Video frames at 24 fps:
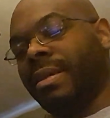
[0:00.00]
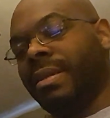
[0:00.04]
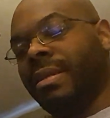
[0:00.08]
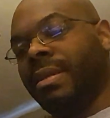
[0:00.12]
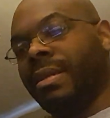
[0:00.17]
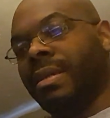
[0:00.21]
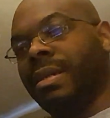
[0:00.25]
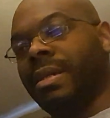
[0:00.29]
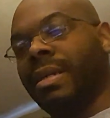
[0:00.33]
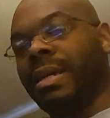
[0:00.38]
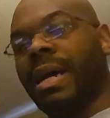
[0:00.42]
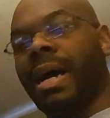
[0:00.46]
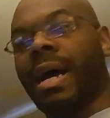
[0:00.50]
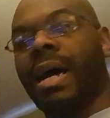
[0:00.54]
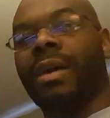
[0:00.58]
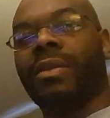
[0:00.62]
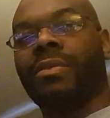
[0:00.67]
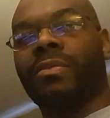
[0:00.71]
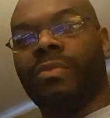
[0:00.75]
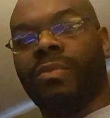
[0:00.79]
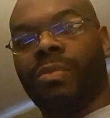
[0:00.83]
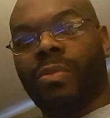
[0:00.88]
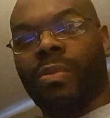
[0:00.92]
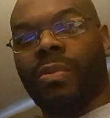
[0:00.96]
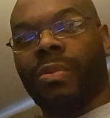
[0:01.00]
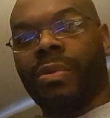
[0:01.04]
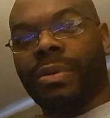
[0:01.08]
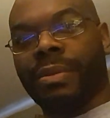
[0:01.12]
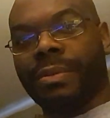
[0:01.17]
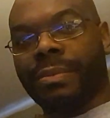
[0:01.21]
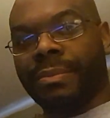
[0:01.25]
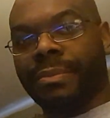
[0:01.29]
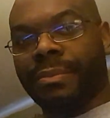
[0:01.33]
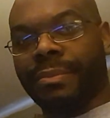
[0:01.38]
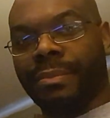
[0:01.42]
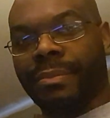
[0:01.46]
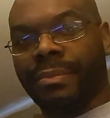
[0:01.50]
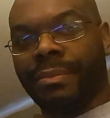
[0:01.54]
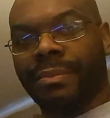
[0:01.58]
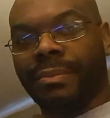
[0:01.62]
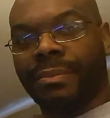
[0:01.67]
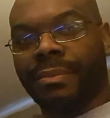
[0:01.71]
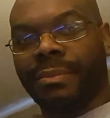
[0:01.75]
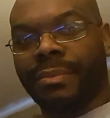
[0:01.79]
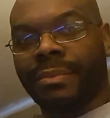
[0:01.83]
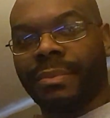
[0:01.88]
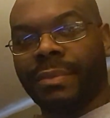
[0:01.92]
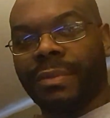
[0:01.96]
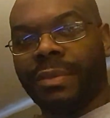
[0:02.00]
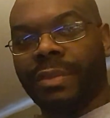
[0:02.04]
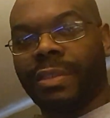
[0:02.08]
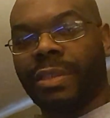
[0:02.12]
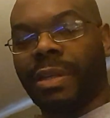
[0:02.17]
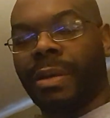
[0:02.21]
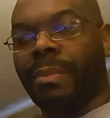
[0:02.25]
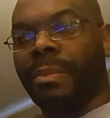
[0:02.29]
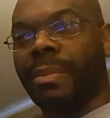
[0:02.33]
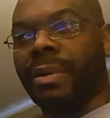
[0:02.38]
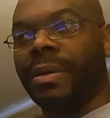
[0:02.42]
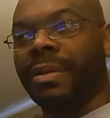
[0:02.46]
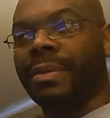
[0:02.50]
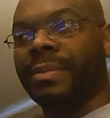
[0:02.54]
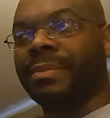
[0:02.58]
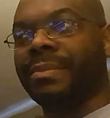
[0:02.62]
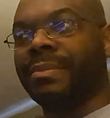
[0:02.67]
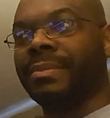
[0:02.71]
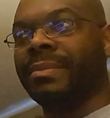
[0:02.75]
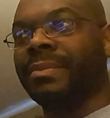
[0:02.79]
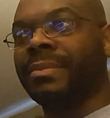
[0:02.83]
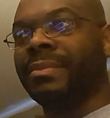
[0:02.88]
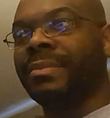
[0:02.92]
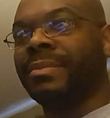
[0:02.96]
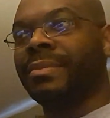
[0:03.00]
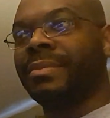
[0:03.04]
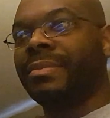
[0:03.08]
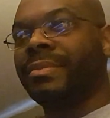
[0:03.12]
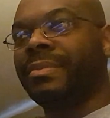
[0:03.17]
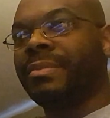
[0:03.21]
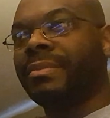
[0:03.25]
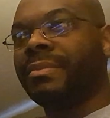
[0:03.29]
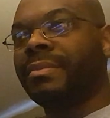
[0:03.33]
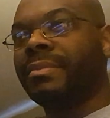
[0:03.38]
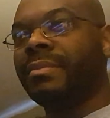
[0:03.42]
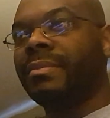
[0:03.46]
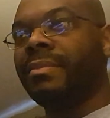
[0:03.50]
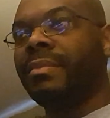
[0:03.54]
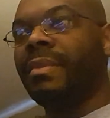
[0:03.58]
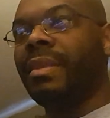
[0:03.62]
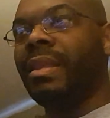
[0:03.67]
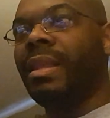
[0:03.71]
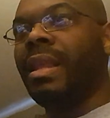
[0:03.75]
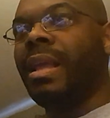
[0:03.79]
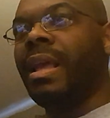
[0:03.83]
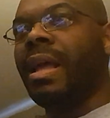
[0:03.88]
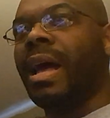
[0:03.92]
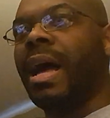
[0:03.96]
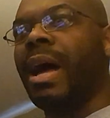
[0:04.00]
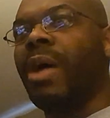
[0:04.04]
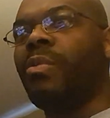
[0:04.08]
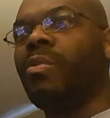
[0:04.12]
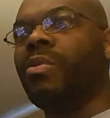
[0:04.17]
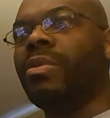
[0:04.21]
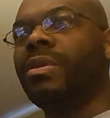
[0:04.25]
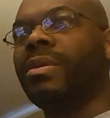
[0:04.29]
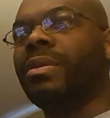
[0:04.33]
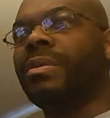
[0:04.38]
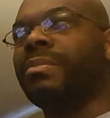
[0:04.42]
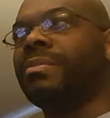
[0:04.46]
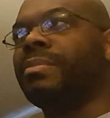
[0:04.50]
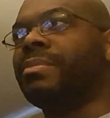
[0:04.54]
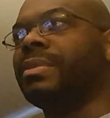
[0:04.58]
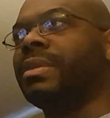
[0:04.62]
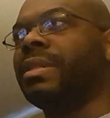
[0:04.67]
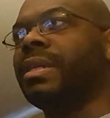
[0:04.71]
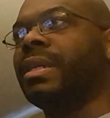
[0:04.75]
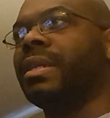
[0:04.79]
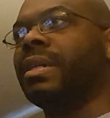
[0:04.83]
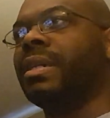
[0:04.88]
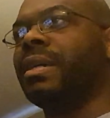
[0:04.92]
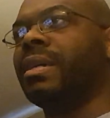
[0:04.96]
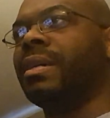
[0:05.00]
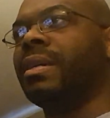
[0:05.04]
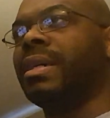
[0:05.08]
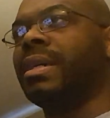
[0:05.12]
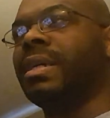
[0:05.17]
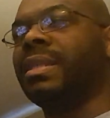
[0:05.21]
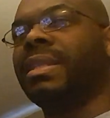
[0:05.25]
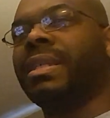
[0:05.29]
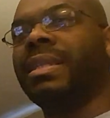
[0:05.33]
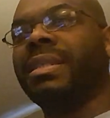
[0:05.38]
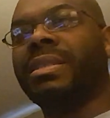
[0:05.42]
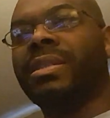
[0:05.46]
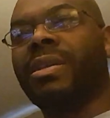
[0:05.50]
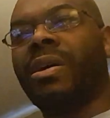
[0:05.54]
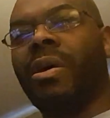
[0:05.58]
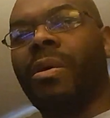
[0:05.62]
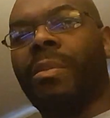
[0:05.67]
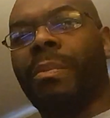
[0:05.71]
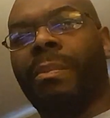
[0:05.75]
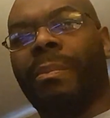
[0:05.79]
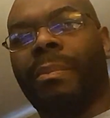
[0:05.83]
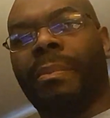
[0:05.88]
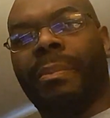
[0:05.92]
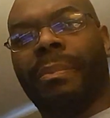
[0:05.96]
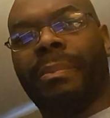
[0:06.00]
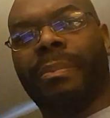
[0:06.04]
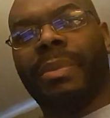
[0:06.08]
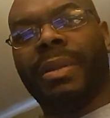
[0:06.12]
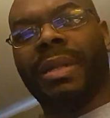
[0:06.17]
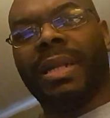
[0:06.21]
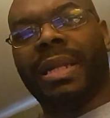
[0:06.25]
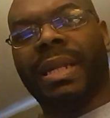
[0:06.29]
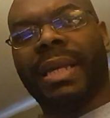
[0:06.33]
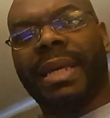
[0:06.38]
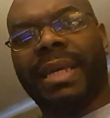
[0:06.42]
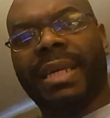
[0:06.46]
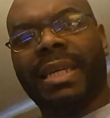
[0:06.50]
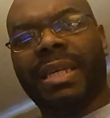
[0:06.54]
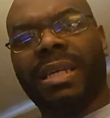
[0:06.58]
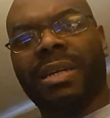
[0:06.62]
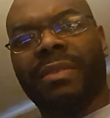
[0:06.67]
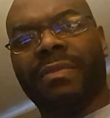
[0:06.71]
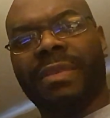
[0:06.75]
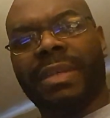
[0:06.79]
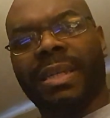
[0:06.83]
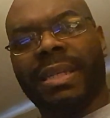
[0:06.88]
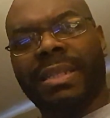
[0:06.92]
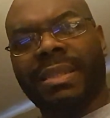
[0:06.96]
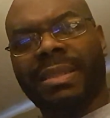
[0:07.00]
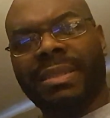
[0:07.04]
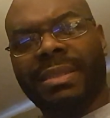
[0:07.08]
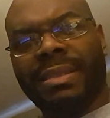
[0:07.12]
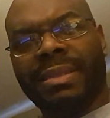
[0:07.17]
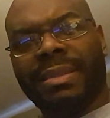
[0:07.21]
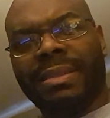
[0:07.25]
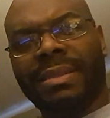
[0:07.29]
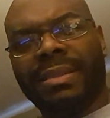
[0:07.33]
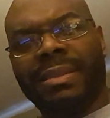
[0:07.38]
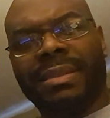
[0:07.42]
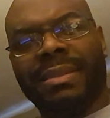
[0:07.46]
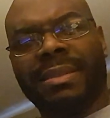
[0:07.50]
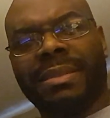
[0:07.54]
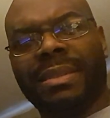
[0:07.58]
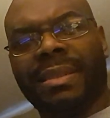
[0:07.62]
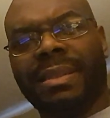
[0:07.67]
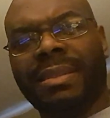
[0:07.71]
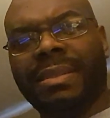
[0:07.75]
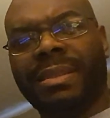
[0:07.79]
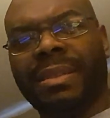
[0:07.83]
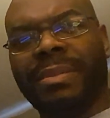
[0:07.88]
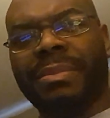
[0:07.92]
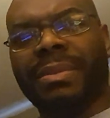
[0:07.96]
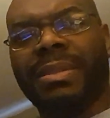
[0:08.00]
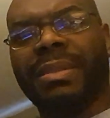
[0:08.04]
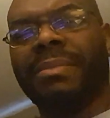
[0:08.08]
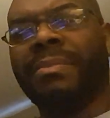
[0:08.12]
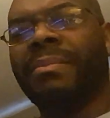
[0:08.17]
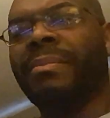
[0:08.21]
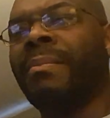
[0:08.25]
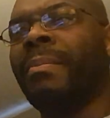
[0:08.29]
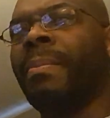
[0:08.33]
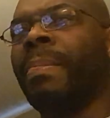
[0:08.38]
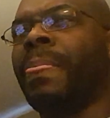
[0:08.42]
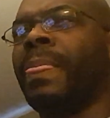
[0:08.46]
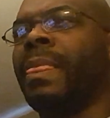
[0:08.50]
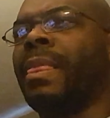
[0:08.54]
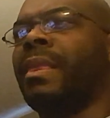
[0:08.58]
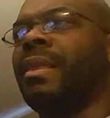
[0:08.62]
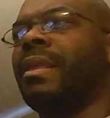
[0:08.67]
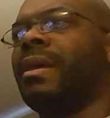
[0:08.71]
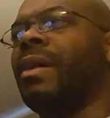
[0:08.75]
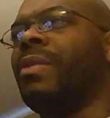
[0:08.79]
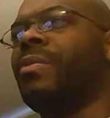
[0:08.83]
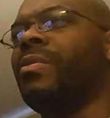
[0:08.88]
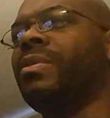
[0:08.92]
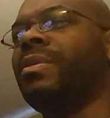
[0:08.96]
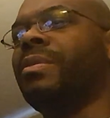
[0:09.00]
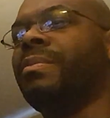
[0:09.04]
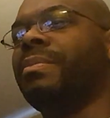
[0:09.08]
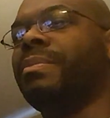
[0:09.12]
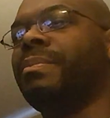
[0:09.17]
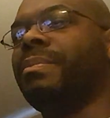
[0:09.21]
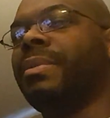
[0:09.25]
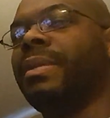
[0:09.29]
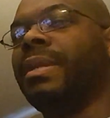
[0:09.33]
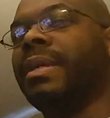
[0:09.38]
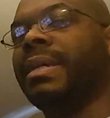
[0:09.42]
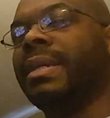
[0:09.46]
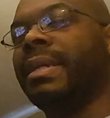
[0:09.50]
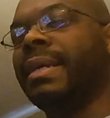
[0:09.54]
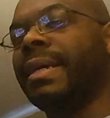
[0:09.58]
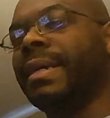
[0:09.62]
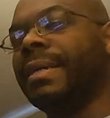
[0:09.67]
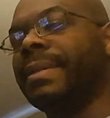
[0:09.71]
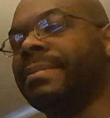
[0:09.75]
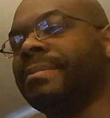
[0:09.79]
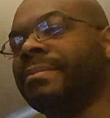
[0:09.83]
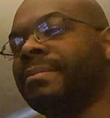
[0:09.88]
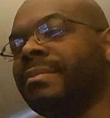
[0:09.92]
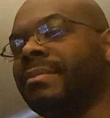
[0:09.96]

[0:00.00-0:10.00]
And God of War, which I bought. I want to get, I think it's called Plague of Innocence or something. I want to play that.